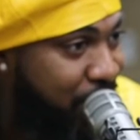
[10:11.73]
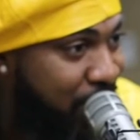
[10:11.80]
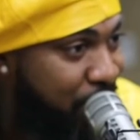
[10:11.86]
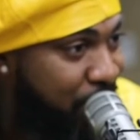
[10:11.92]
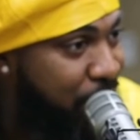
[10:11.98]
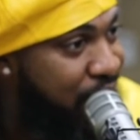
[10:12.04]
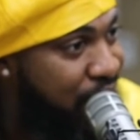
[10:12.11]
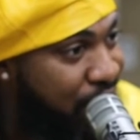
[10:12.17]
you know
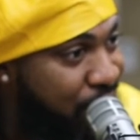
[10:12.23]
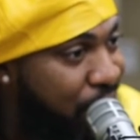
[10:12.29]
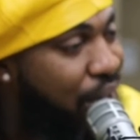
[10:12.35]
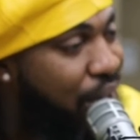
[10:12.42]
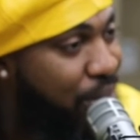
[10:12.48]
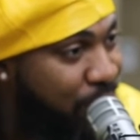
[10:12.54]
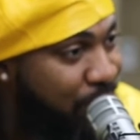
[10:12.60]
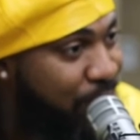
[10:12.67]
what I mean?
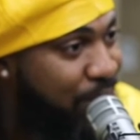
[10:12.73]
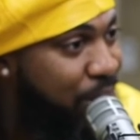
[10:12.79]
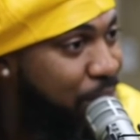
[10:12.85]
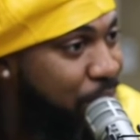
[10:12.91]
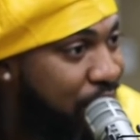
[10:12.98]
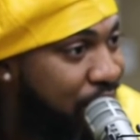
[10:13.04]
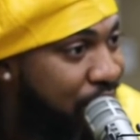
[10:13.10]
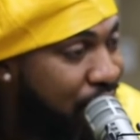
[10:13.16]
Men are
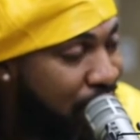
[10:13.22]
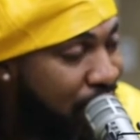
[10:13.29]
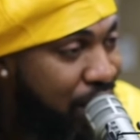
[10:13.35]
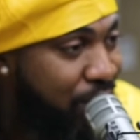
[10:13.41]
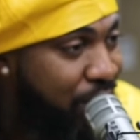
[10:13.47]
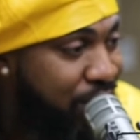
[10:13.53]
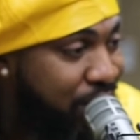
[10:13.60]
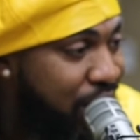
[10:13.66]
with women,
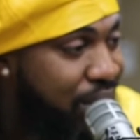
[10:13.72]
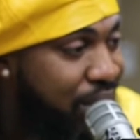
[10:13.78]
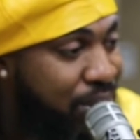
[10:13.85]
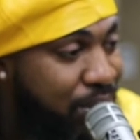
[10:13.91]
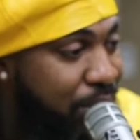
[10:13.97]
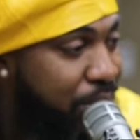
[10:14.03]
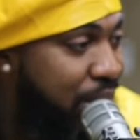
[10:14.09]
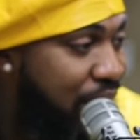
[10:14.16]

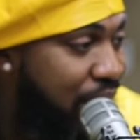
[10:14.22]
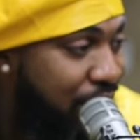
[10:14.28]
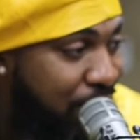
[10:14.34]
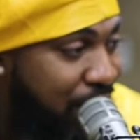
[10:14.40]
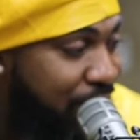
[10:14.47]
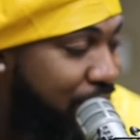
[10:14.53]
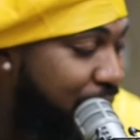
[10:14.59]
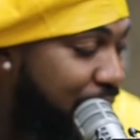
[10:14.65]
heterosexual
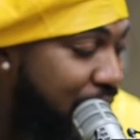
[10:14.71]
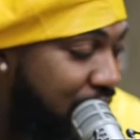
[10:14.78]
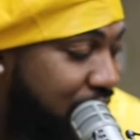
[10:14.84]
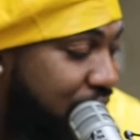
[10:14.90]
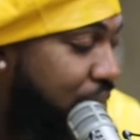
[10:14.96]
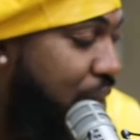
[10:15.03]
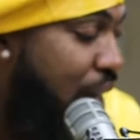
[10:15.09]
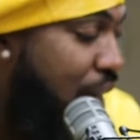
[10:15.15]
men, man. We
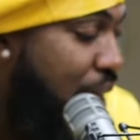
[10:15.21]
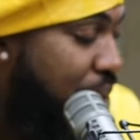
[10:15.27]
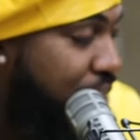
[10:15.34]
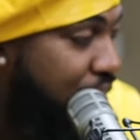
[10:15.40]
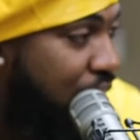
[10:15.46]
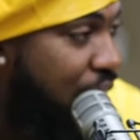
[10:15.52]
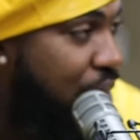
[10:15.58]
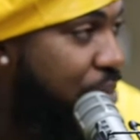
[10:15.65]
raising
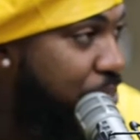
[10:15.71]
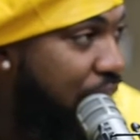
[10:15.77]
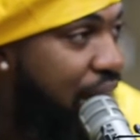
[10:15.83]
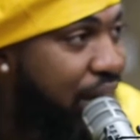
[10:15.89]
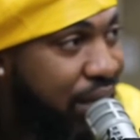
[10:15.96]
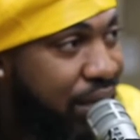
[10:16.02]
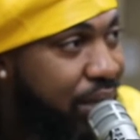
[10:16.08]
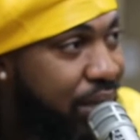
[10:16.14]

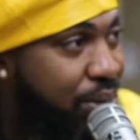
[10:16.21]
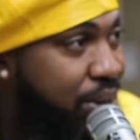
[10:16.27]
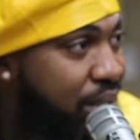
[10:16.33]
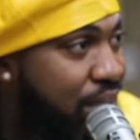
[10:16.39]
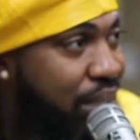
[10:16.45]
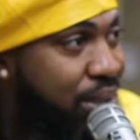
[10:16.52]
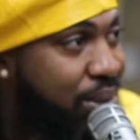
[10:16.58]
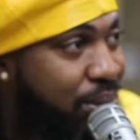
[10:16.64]
young black
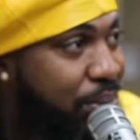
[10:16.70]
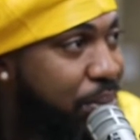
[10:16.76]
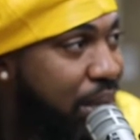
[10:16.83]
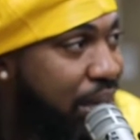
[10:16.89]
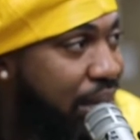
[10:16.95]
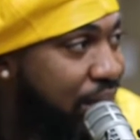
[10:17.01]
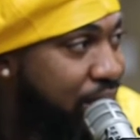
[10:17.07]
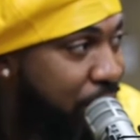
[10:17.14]

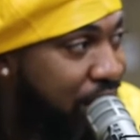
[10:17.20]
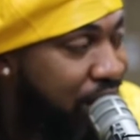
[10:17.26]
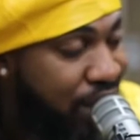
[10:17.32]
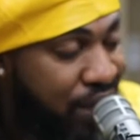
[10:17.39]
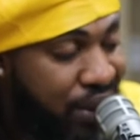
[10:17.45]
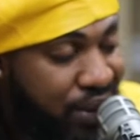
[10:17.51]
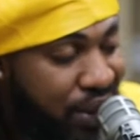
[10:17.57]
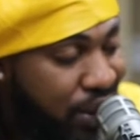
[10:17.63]
heterosexual
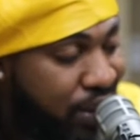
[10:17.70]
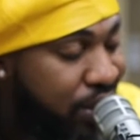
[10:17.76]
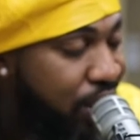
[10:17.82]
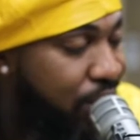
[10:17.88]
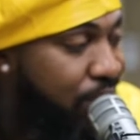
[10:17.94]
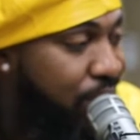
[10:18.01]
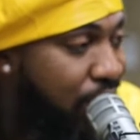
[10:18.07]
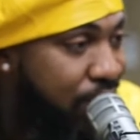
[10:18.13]
males, man. I don't
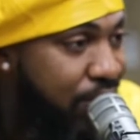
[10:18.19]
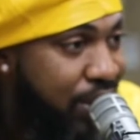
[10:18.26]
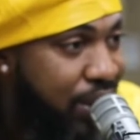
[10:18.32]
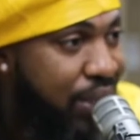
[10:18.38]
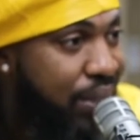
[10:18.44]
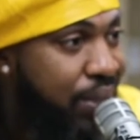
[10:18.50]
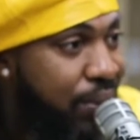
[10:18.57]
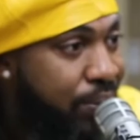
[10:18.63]
think there's nothing
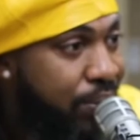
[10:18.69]
wrong with